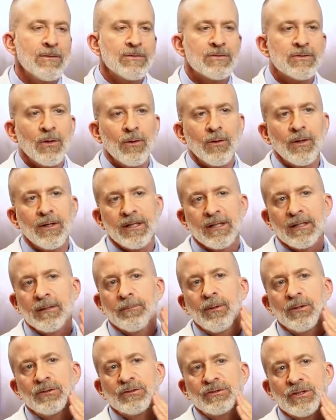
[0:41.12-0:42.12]
So in
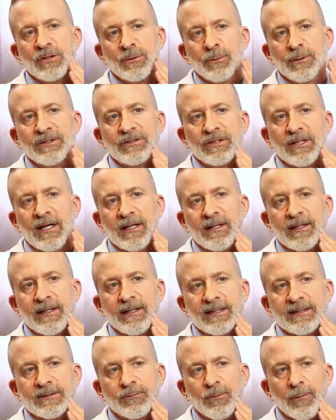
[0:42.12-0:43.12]
a posterior region like
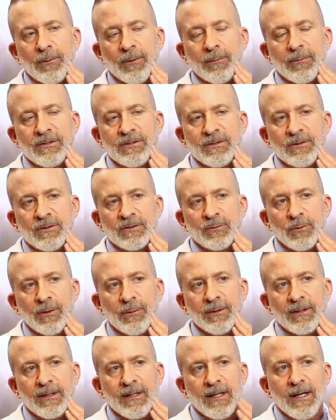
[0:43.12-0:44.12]
this, what we would do is
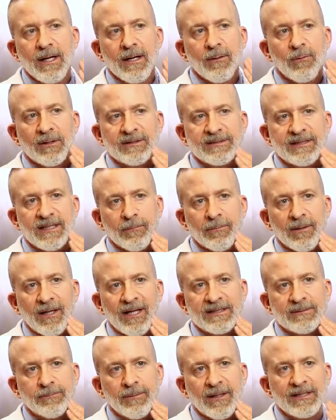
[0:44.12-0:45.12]
once the
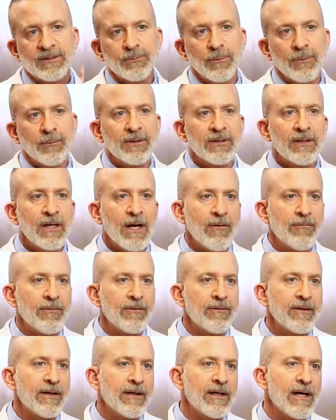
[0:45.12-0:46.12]
implant is placed, we would
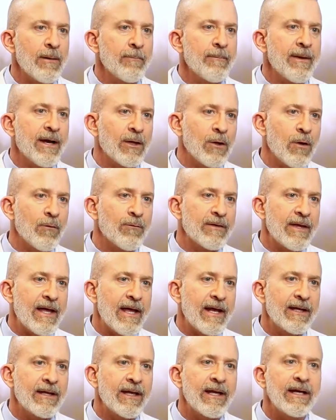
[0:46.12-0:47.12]
cover the gum back over
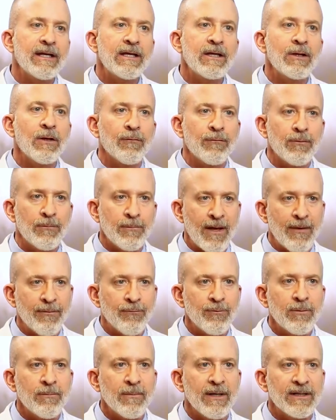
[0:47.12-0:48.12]
that and let it heal for
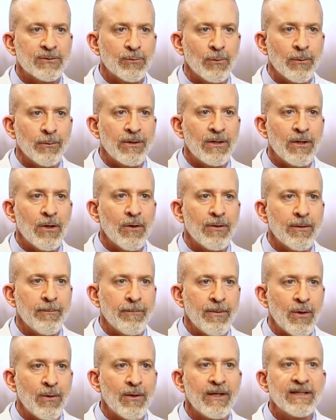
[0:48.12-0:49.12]
about 3 months, where we know the
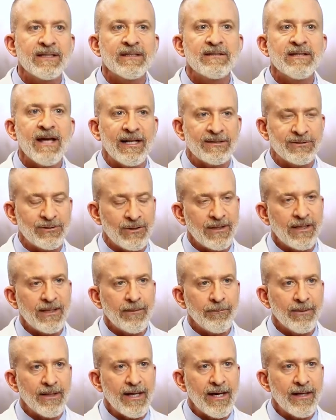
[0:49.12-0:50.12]
bone has attached to the
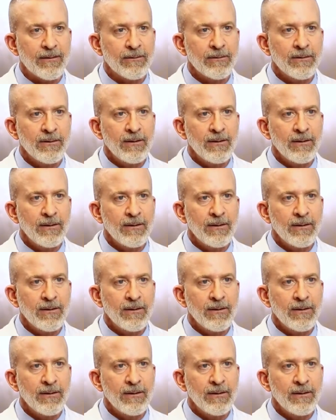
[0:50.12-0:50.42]
implant.